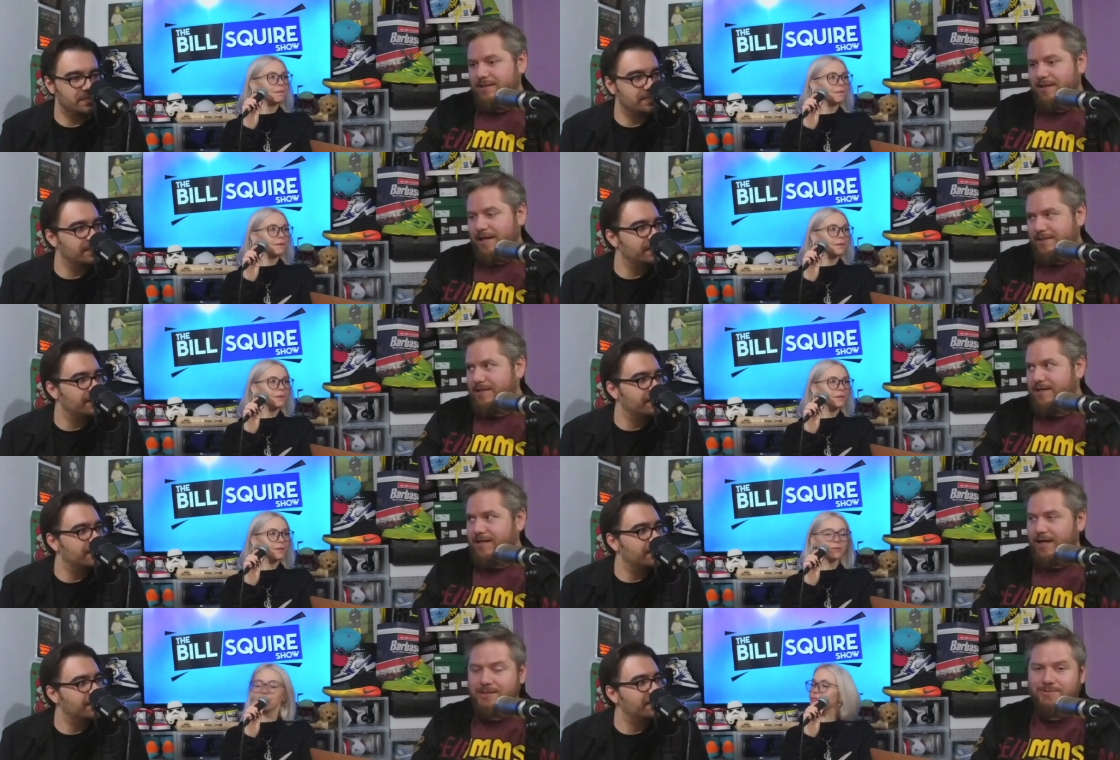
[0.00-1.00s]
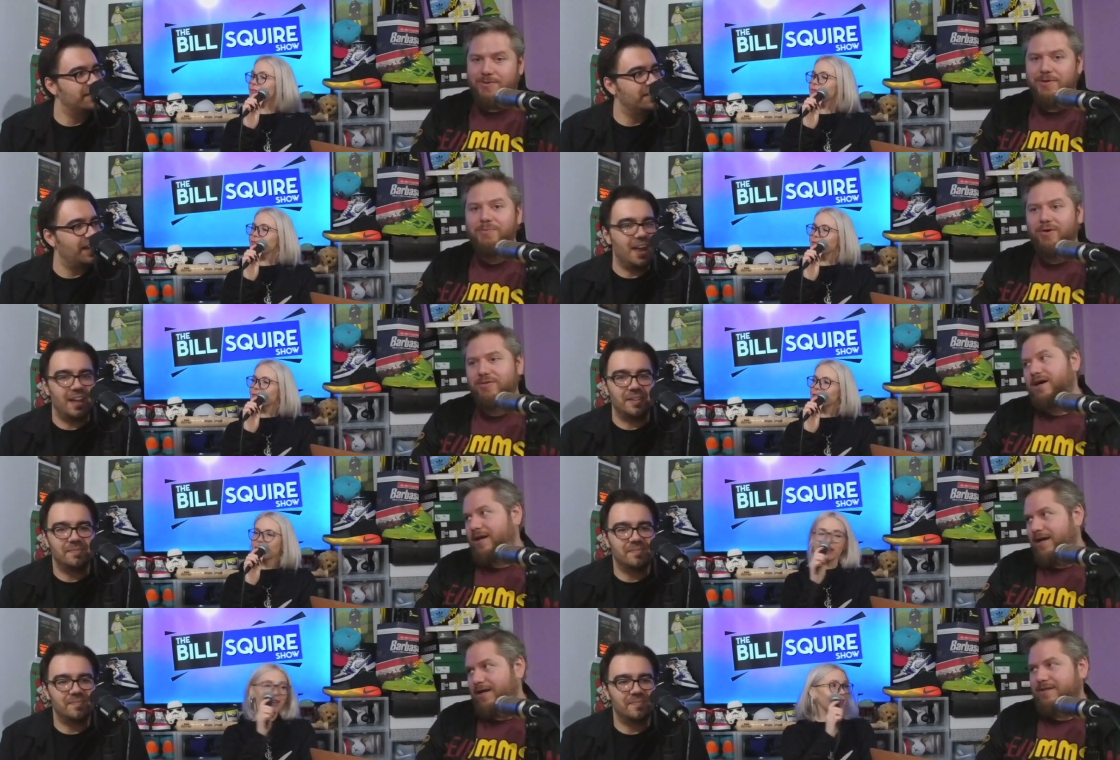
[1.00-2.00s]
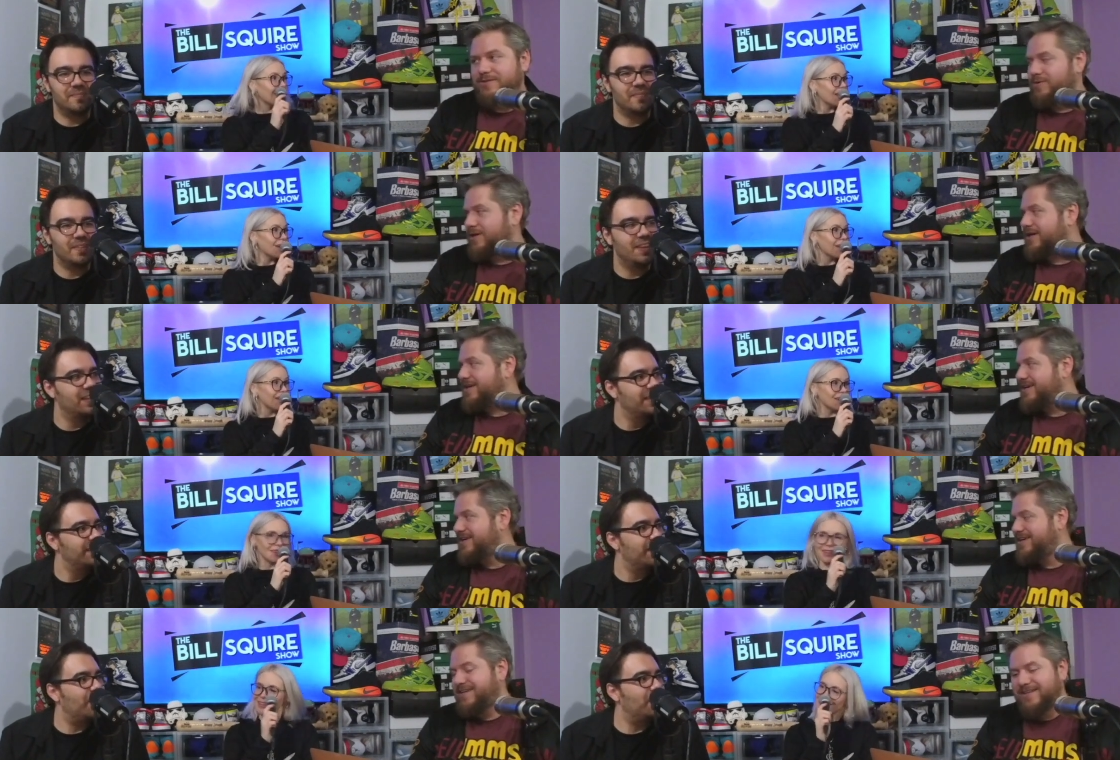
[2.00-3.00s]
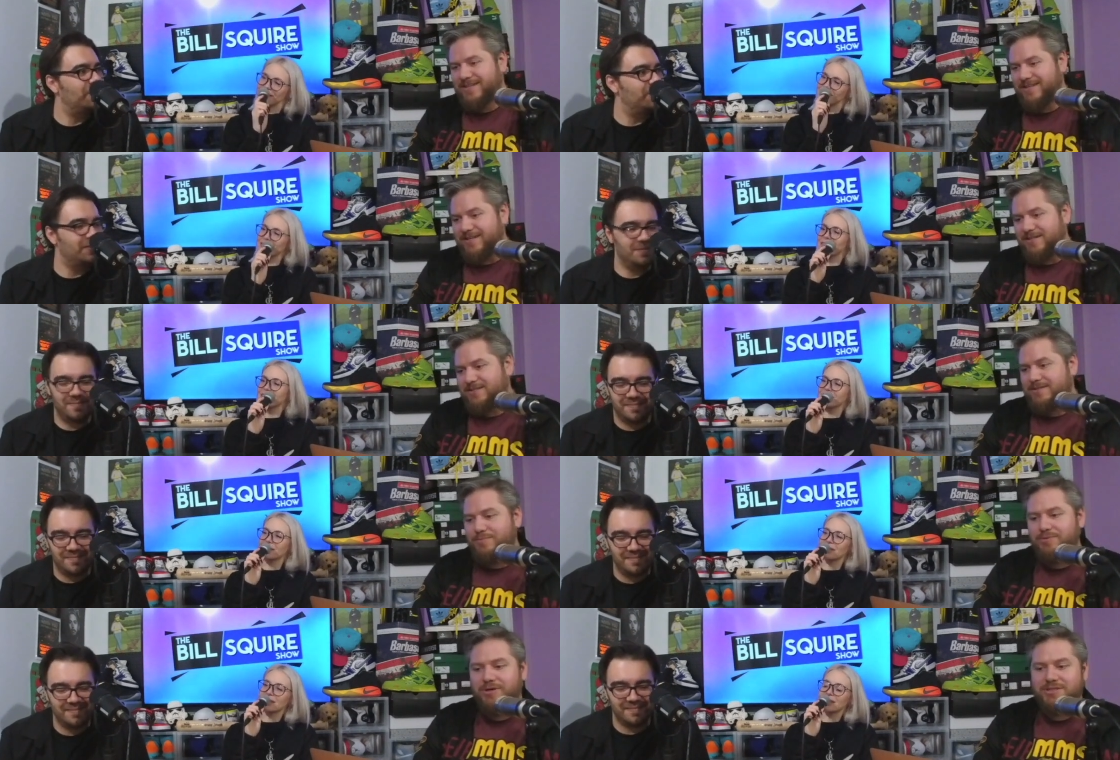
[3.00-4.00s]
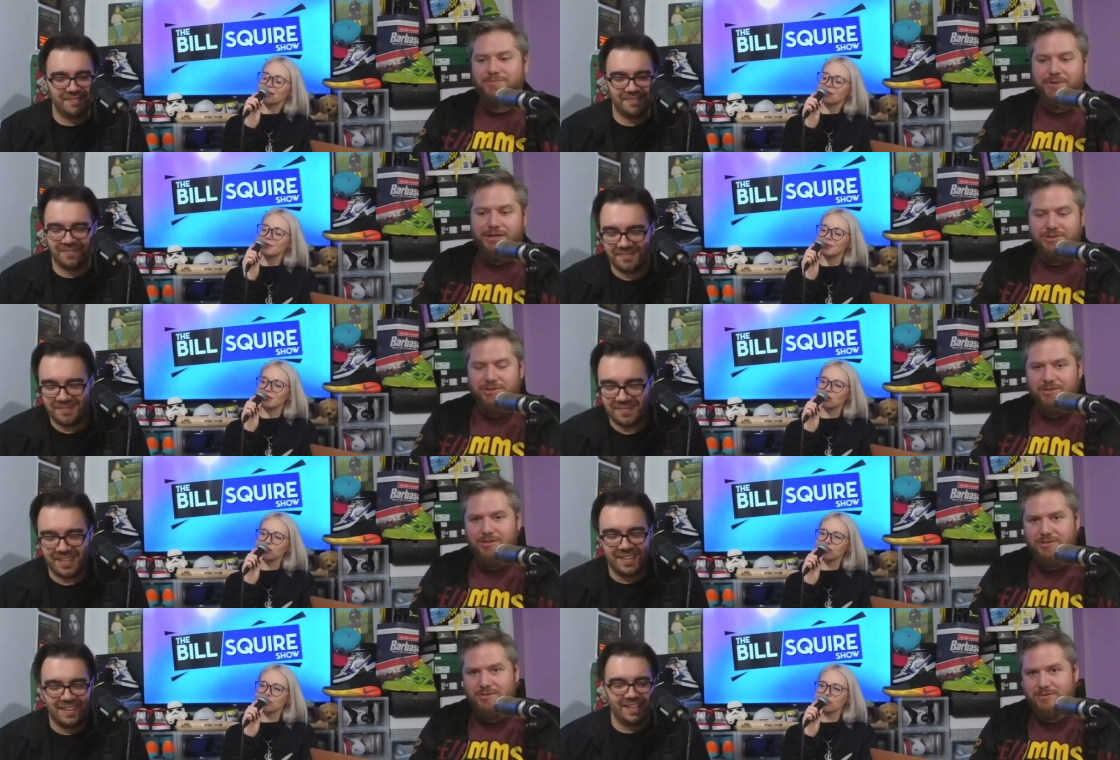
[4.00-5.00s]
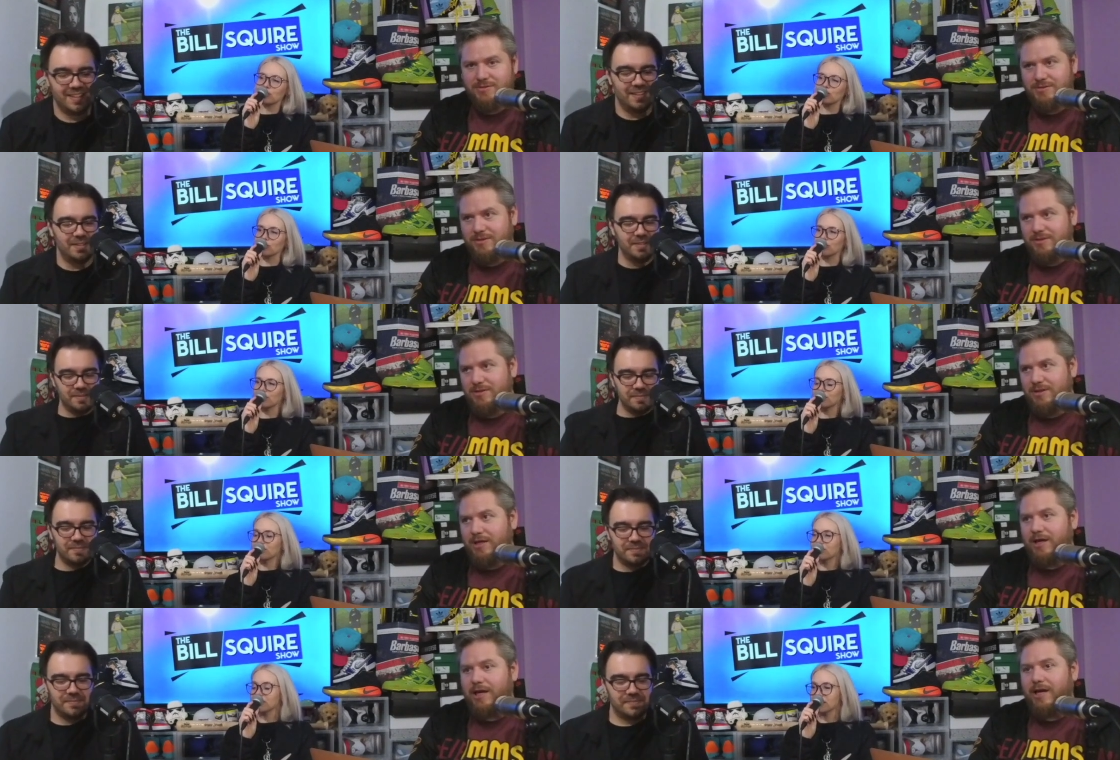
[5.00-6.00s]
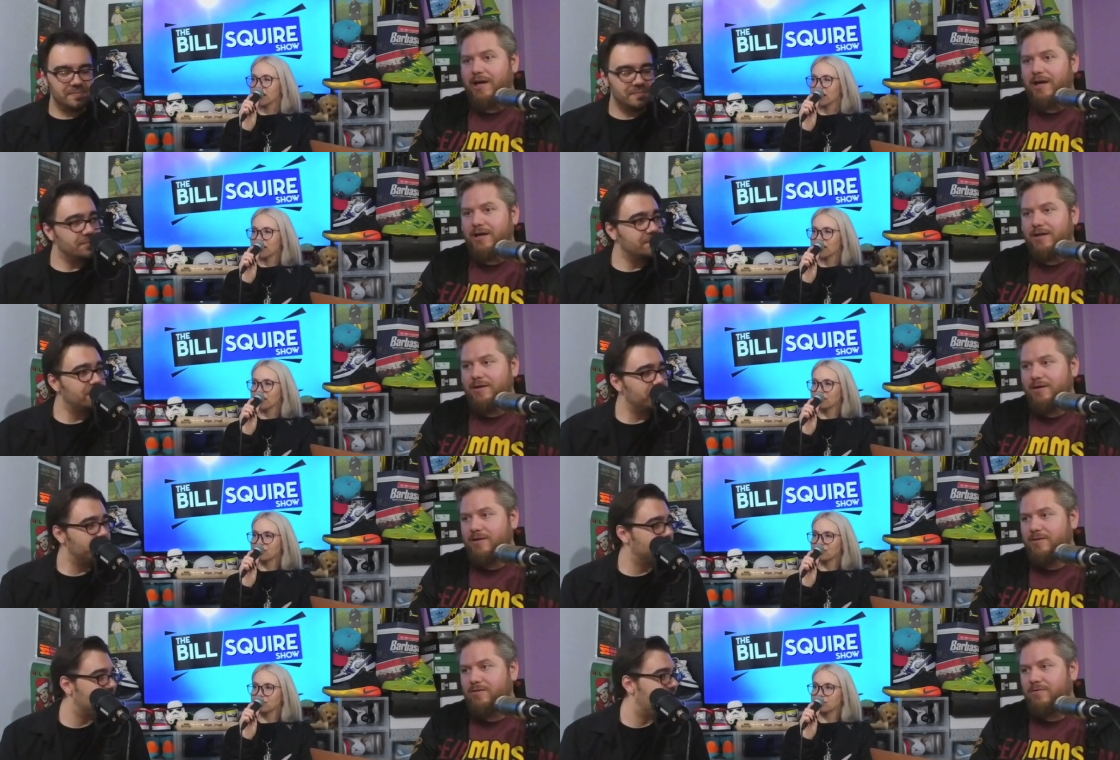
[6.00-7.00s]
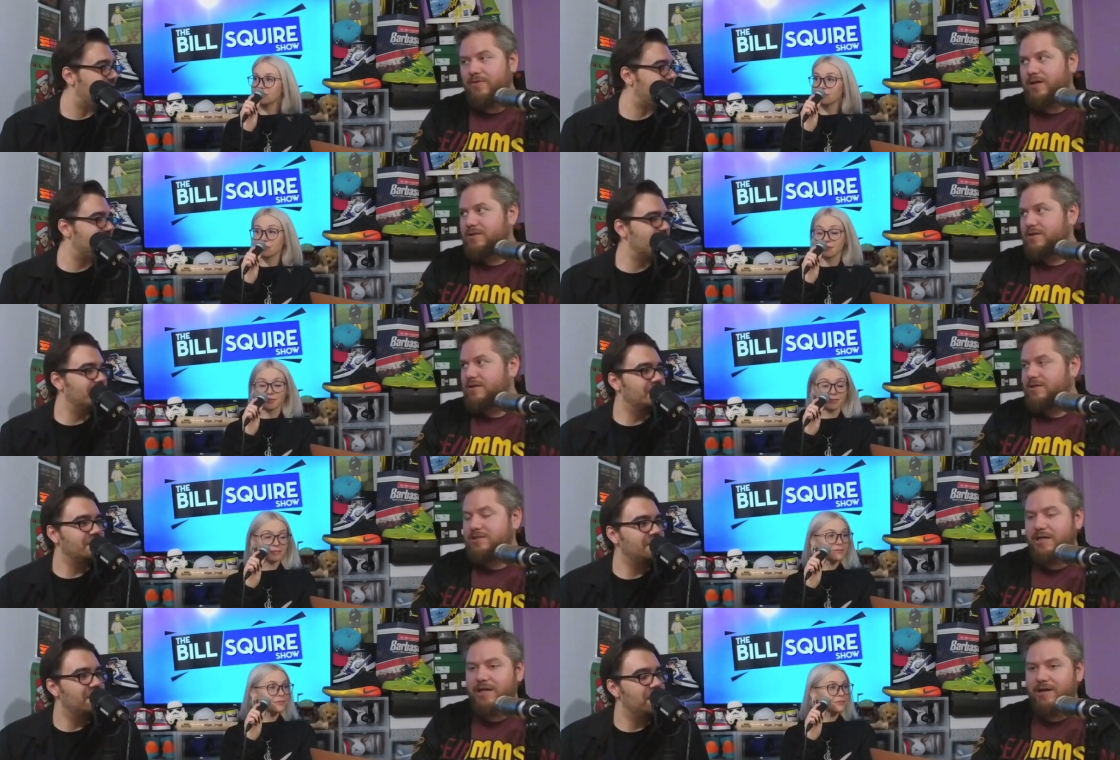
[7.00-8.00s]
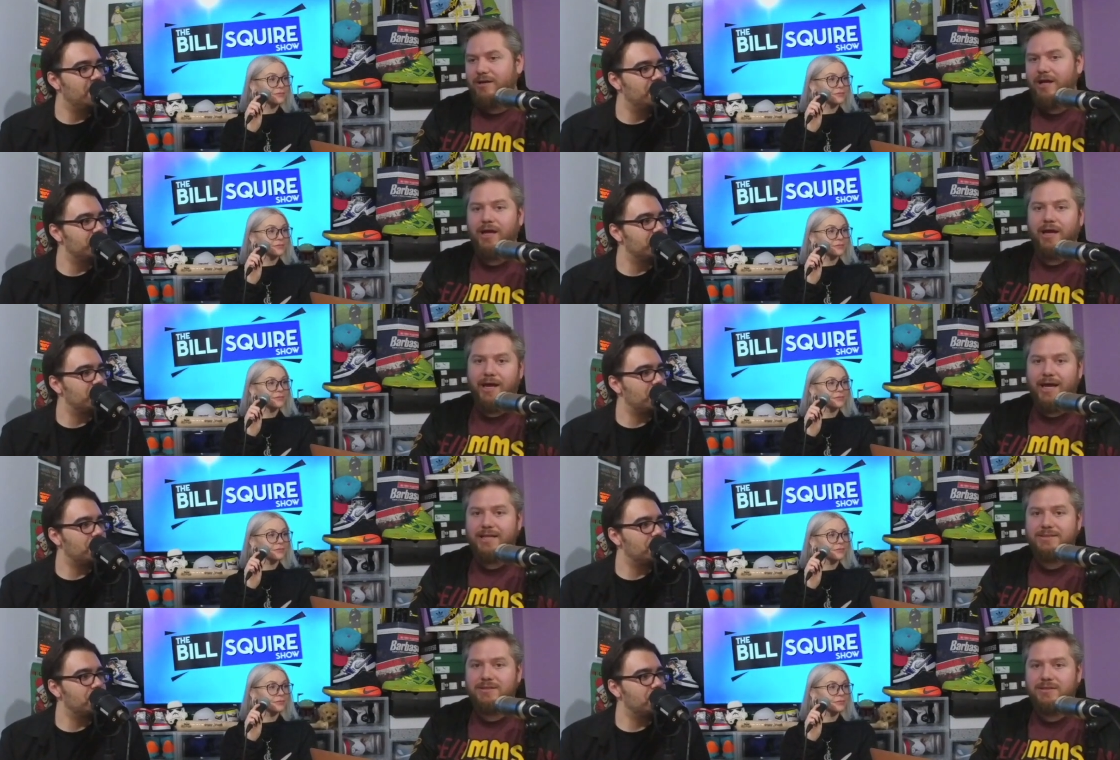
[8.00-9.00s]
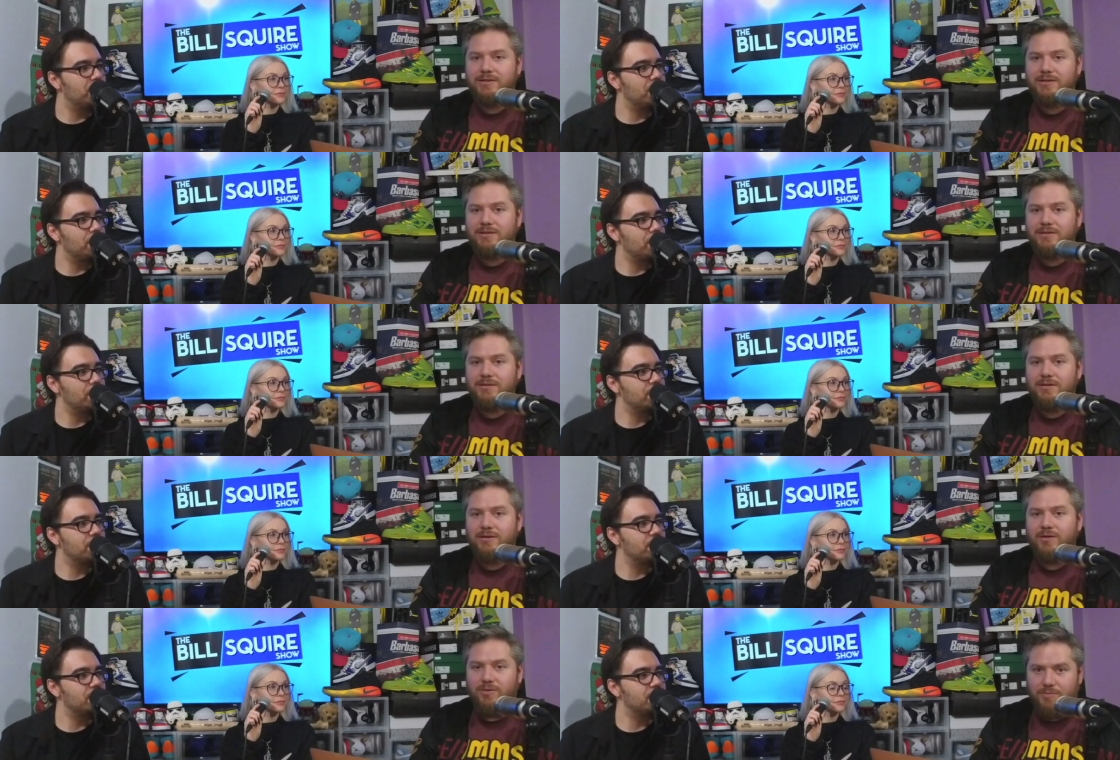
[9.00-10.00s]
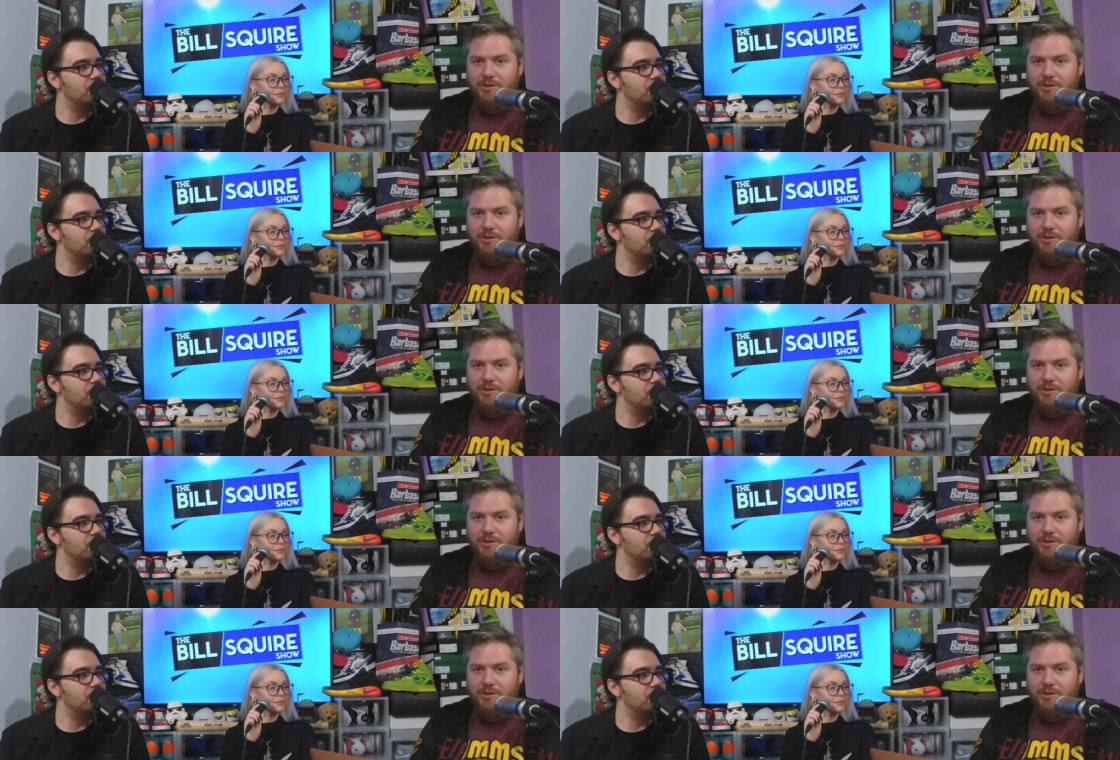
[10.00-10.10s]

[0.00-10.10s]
Speaker 1: AJ DiCosimo. You both got an at yes. this week. Oh, that's pretty special. Very special. And don't forget to check out at Good Meal